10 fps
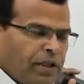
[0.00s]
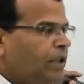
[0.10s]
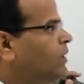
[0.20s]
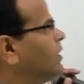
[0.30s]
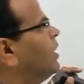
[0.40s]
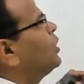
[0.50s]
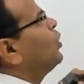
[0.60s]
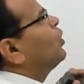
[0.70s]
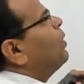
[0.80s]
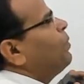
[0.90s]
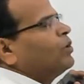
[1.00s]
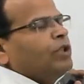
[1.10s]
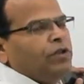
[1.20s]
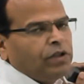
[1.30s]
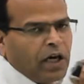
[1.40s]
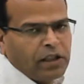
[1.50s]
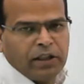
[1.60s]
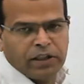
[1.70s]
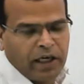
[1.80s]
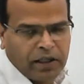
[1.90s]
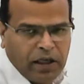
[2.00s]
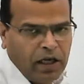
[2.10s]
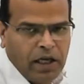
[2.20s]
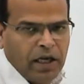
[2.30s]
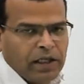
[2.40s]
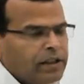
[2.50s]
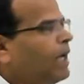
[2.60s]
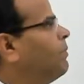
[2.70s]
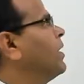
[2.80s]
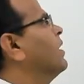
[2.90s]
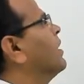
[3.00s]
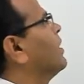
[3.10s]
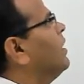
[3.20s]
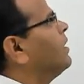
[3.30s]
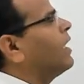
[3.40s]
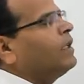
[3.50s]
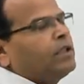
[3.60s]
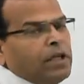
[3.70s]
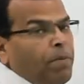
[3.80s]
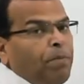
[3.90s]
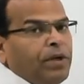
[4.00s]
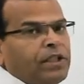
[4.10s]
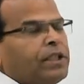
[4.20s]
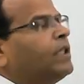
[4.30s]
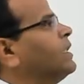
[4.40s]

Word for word: This is the total positive charge inside the semiconductor that is compensated